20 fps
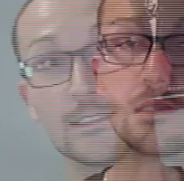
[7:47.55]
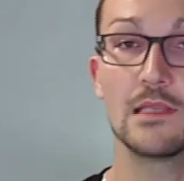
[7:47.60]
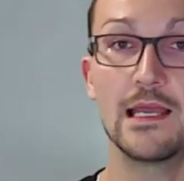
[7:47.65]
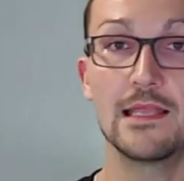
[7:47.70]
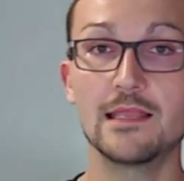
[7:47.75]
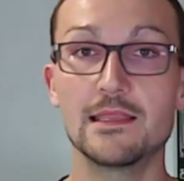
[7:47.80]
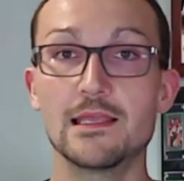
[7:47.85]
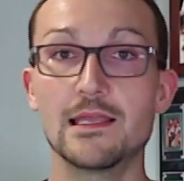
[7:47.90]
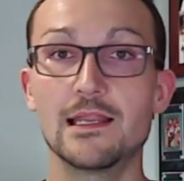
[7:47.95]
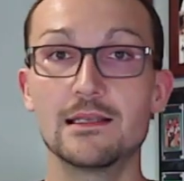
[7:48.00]

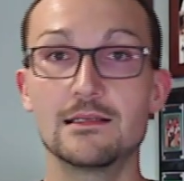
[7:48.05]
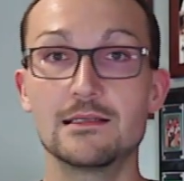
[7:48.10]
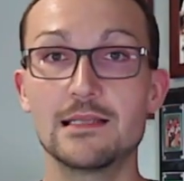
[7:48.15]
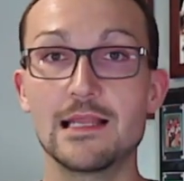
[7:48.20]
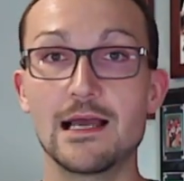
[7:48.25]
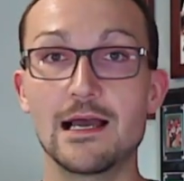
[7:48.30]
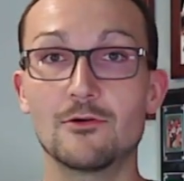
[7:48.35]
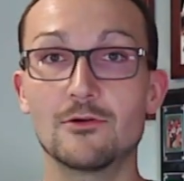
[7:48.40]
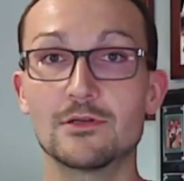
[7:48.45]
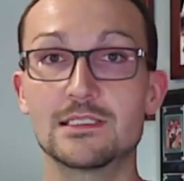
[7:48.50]
And then
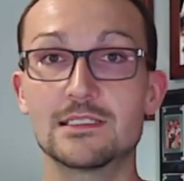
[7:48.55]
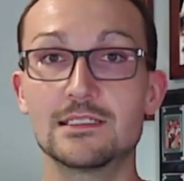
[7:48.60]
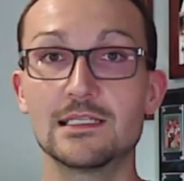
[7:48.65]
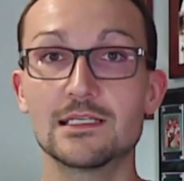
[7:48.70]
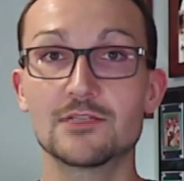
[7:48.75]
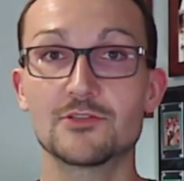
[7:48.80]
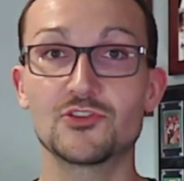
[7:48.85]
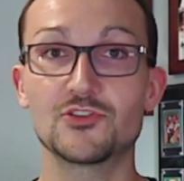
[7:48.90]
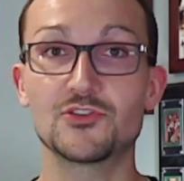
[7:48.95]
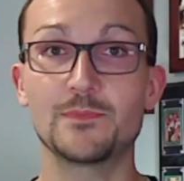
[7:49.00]
now it's
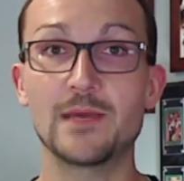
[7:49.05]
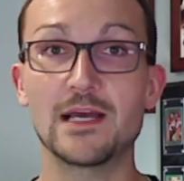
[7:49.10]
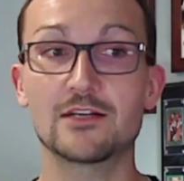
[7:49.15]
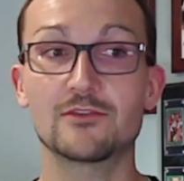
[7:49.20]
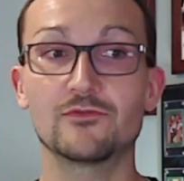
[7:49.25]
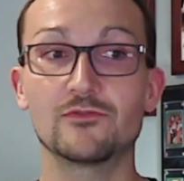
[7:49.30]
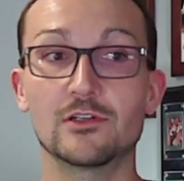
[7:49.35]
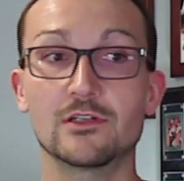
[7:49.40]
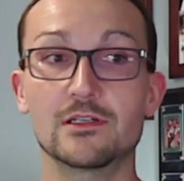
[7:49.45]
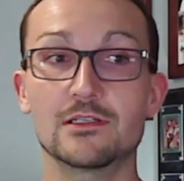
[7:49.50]

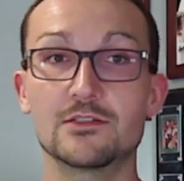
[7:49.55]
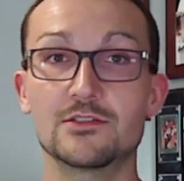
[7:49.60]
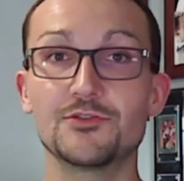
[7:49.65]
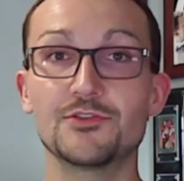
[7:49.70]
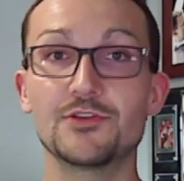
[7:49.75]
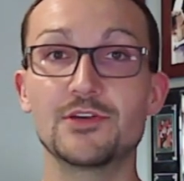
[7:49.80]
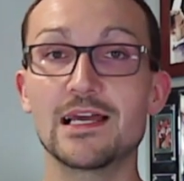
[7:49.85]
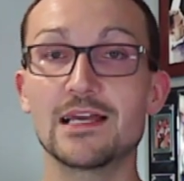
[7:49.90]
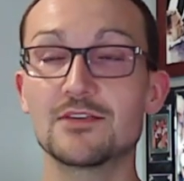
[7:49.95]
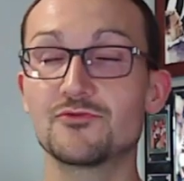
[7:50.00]
disrespectful because you
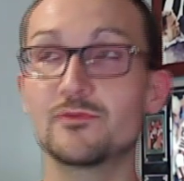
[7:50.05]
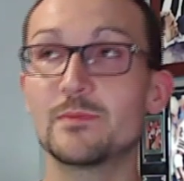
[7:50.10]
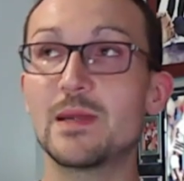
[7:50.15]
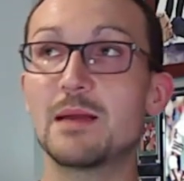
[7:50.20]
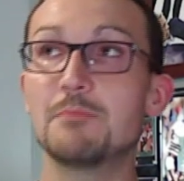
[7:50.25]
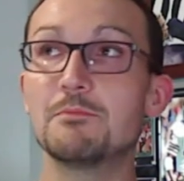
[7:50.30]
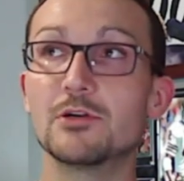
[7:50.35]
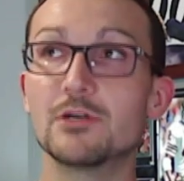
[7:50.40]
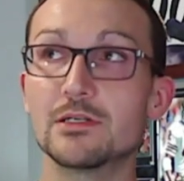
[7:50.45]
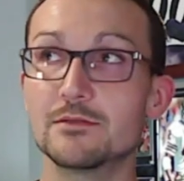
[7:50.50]
guys
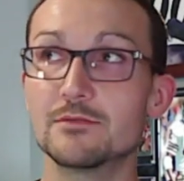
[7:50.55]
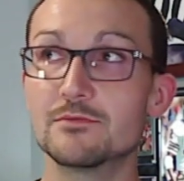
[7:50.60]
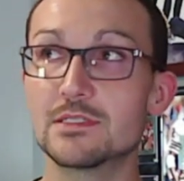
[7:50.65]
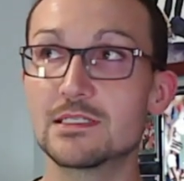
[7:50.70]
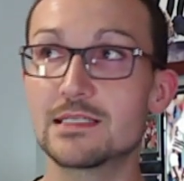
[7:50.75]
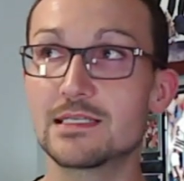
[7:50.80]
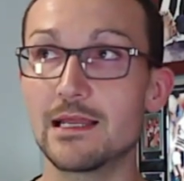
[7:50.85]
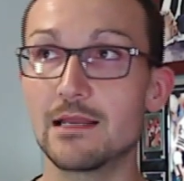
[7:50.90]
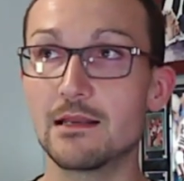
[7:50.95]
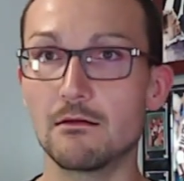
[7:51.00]
remember he was
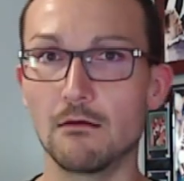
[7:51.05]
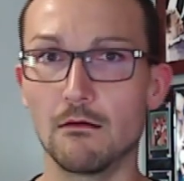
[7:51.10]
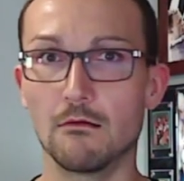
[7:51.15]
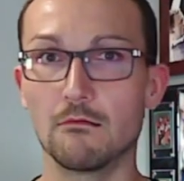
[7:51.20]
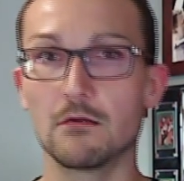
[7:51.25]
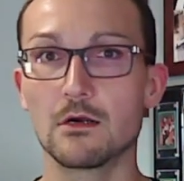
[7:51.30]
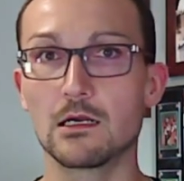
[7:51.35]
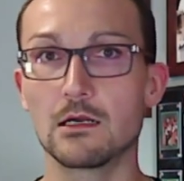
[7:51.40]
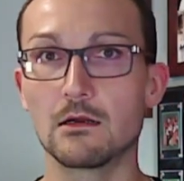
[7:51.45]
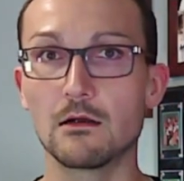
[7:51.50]
saying, oh,
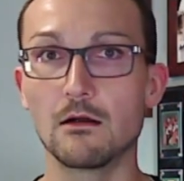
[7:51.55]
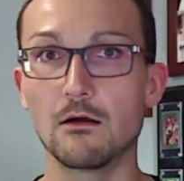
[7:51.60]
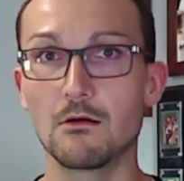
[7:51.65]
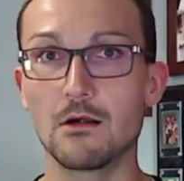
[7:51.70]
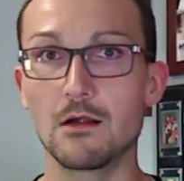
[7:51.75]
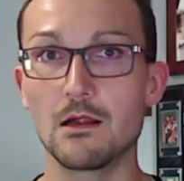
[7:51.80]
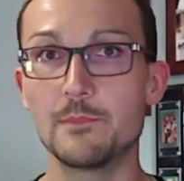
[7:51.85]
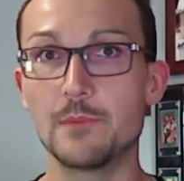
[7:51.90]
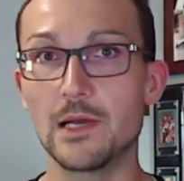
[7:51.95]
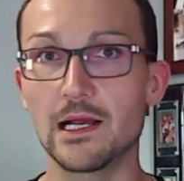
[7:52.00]
we're going to go
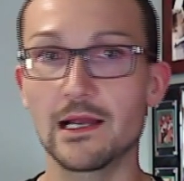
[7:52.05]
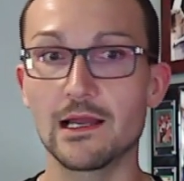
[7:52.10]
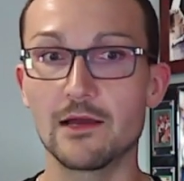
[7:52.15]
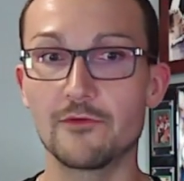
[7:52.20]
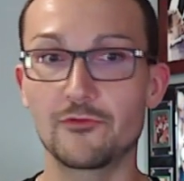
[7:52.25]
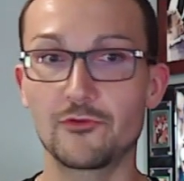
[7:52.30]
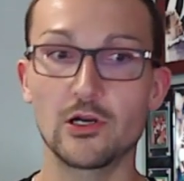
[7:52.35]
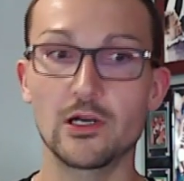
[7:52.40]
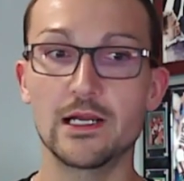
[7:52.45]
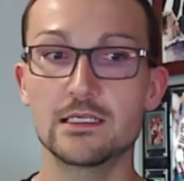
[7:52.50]
right back
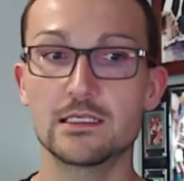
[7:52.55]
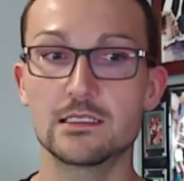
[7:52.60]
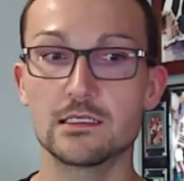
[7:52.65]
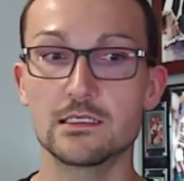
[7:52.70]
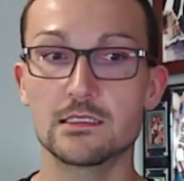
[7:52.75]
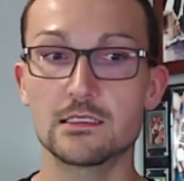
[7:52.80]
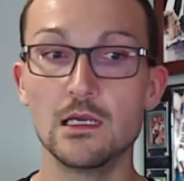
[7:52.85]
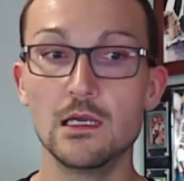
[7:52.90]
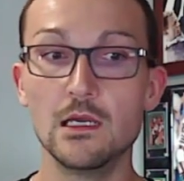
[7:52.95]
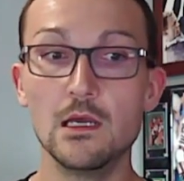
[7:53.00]
after
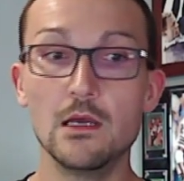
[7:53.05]
ISIS.